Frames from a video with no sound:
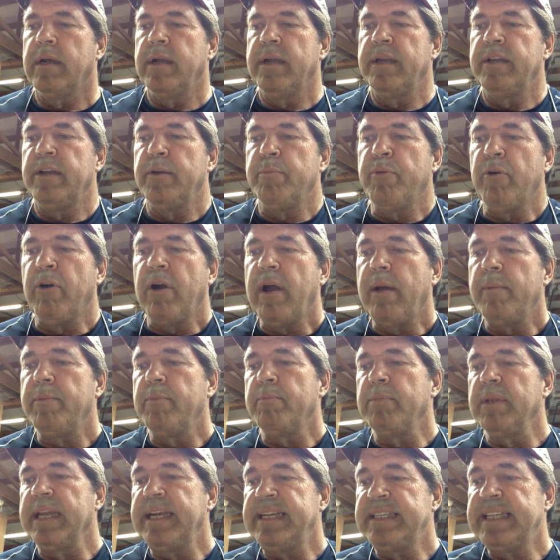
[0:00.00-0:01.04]
You're
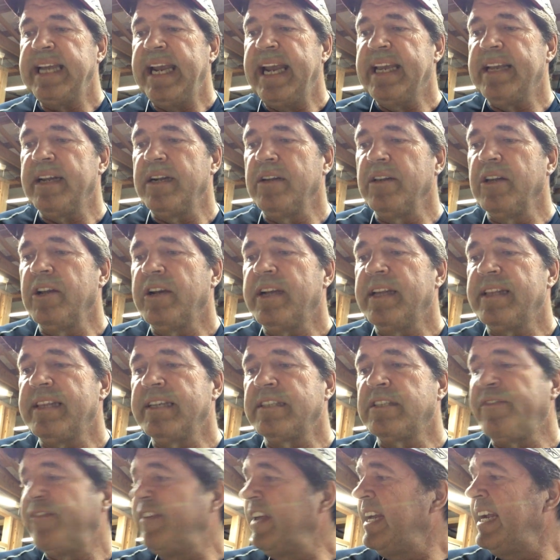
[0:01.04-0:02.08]
probably taking a look at
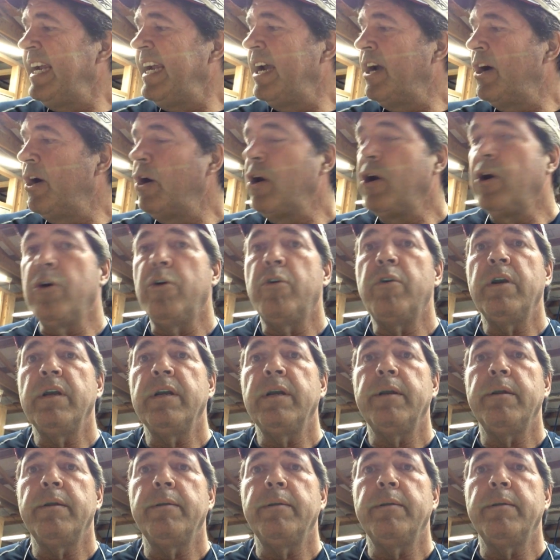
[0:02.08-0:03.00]
this video